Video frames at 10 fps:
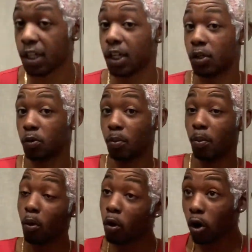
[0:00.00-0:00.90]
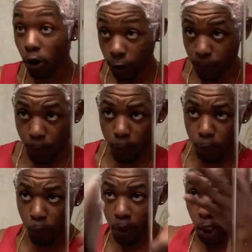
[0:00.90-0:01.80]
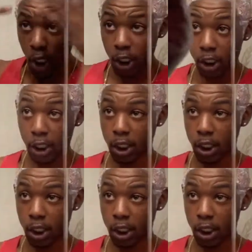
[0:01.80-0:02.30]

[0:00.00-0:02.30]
a little more. Get